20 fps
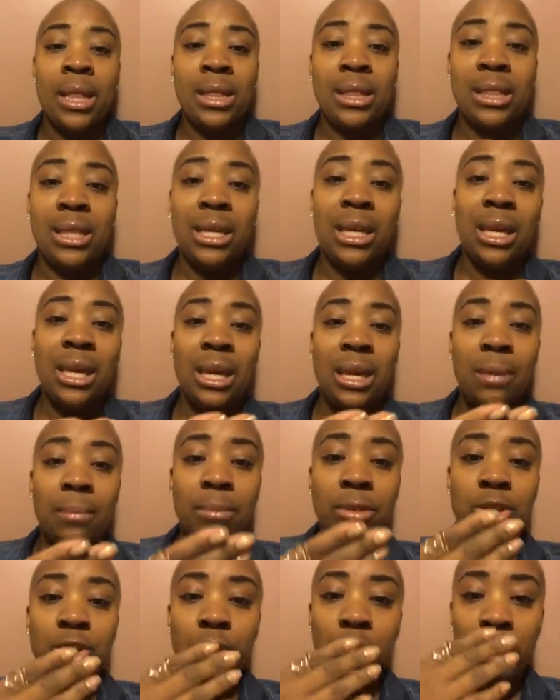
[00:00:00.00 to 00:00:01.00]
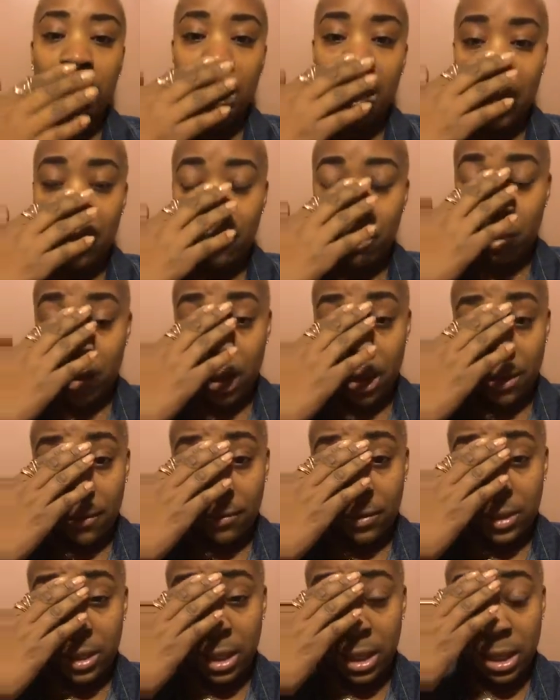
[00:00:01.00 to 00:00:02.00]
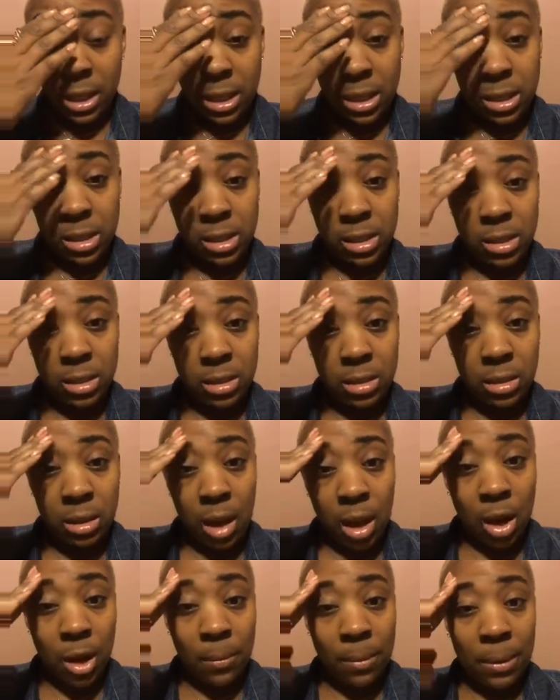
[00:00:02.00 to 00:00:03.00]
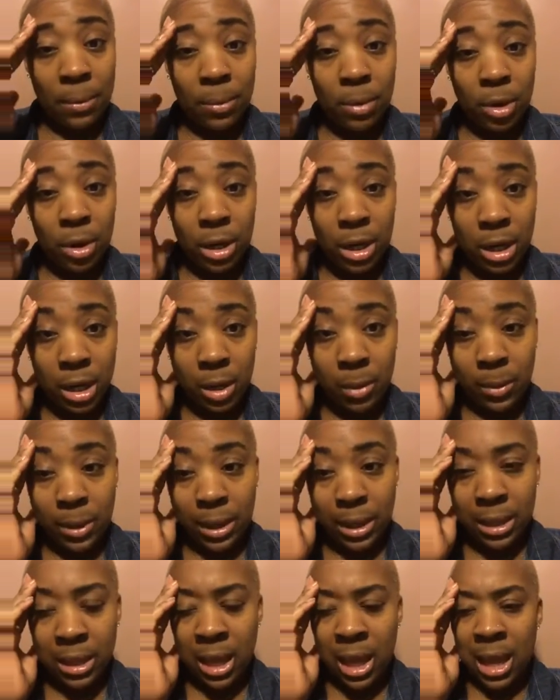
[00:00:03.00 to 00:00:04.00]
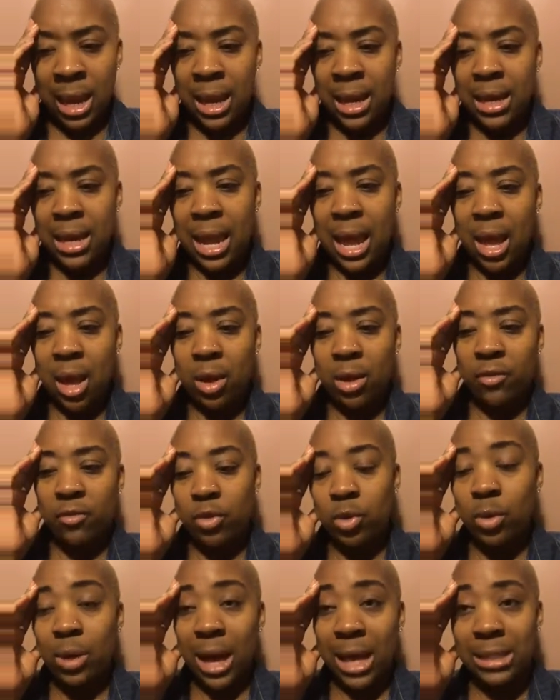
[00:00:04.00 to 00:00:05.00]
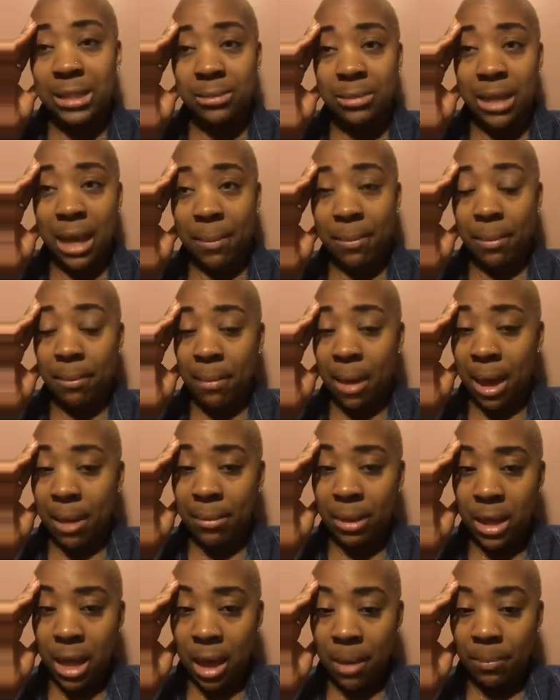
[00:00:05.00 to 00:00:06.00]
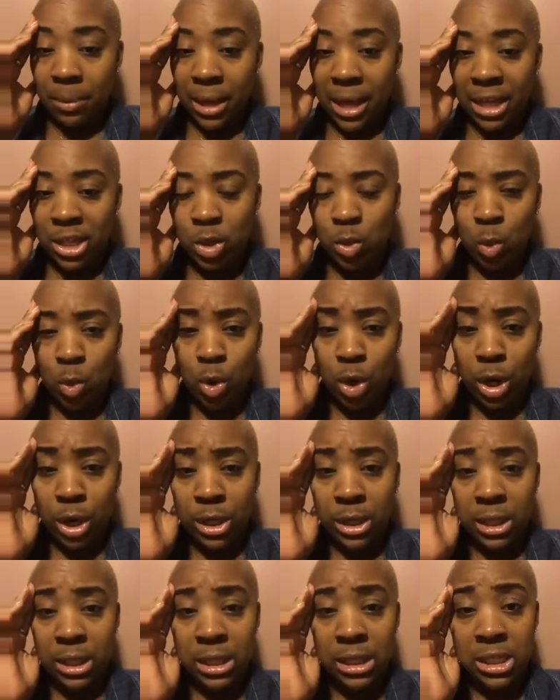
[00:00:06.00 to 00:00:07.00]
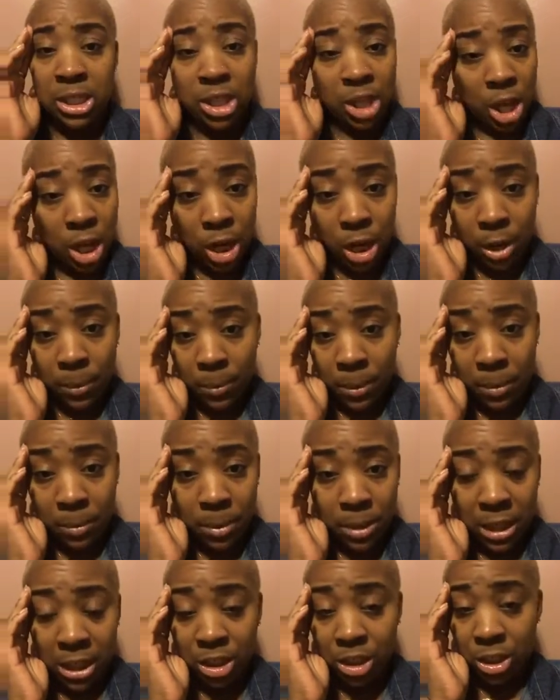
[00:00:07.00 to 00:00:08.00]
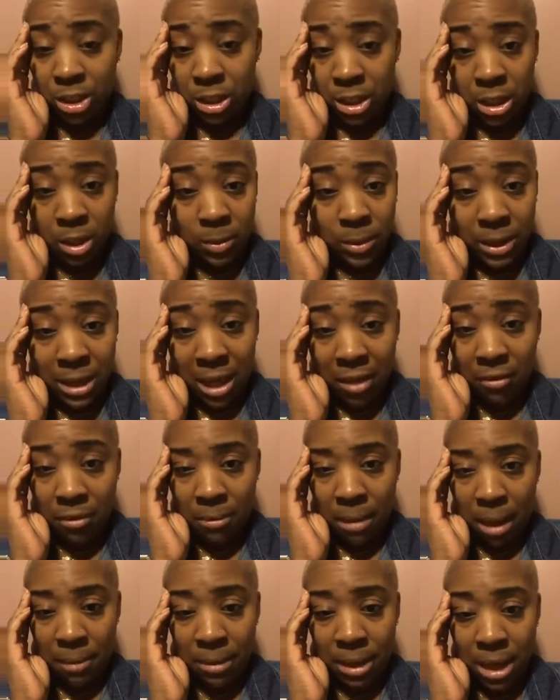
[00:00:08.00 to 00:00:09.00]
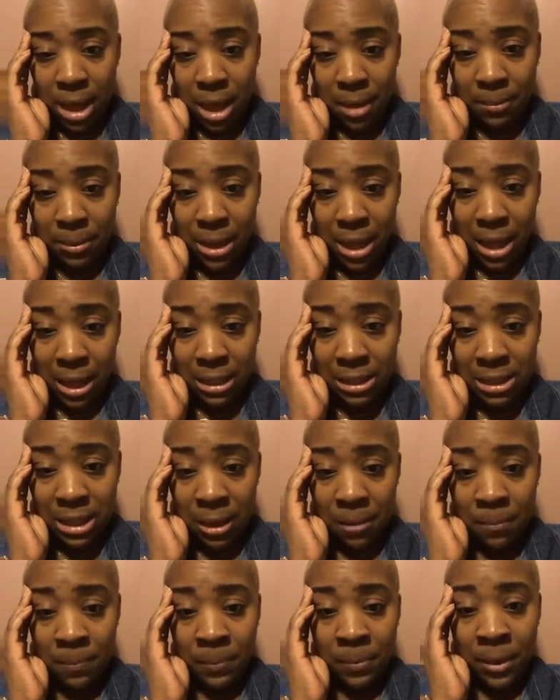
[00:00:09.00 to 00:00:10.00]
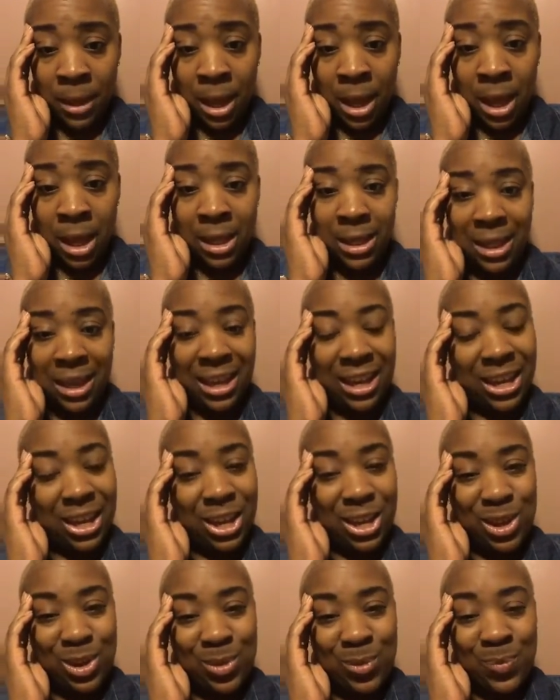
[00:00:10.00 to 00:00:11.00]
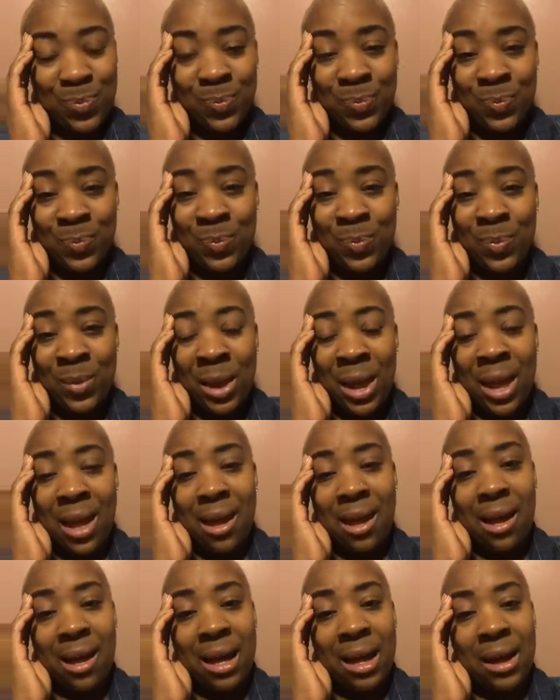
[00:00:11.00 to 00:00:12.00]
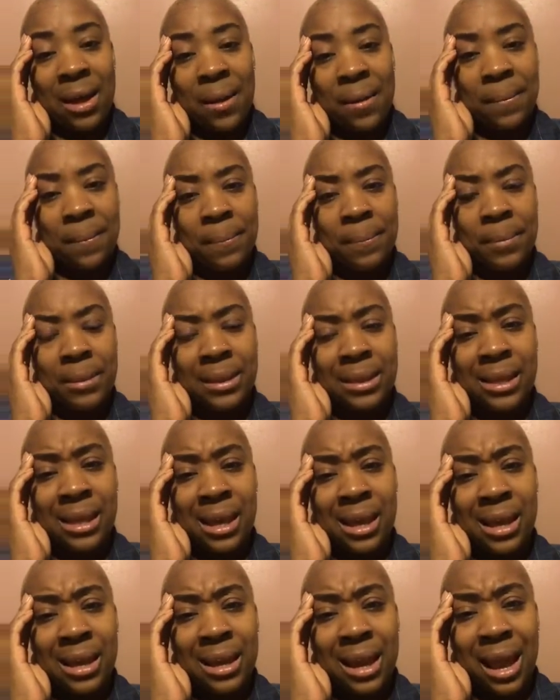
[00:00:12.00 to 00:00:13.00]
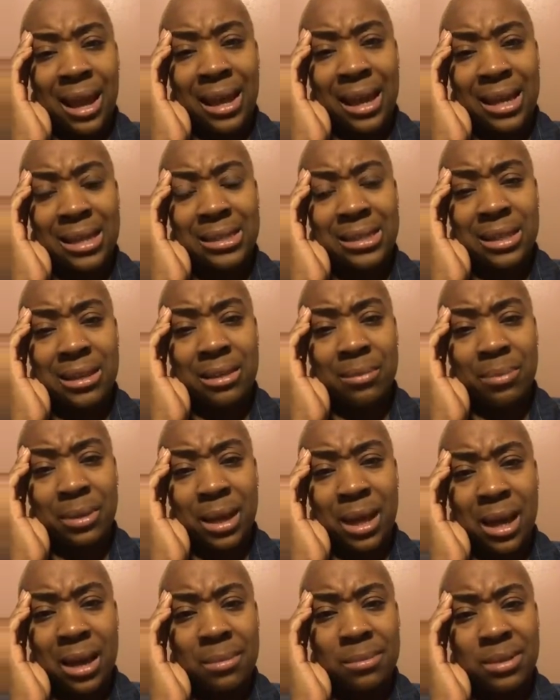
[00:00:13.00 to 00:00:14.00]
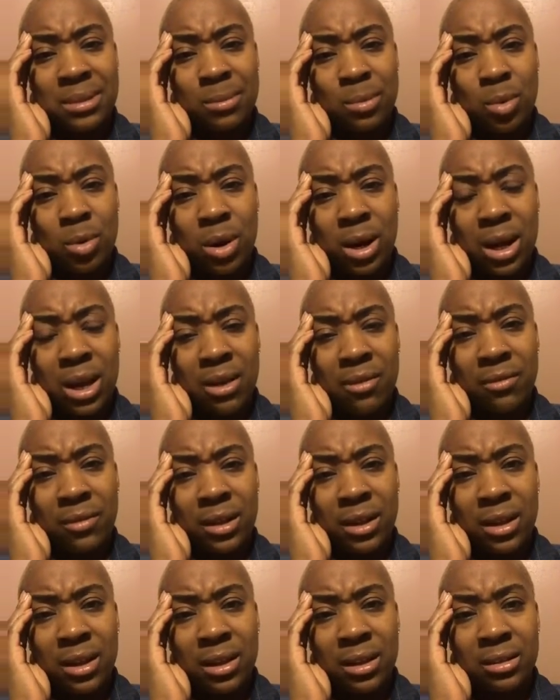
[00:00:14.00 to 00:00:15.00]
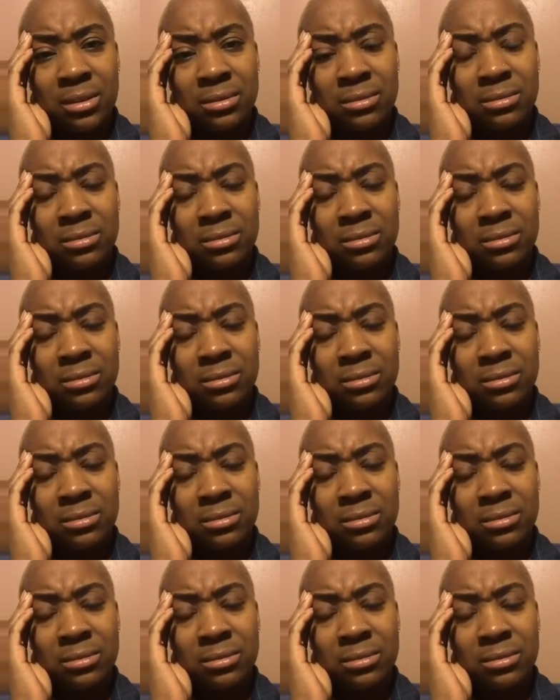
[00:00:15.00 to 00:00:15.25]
the maturity level of these younger people you're dealing with. Now, if you got some type of mommy complex or these younger people that you're dealing with have a mommy complex, thank you. Um, then I guess it becomes more of a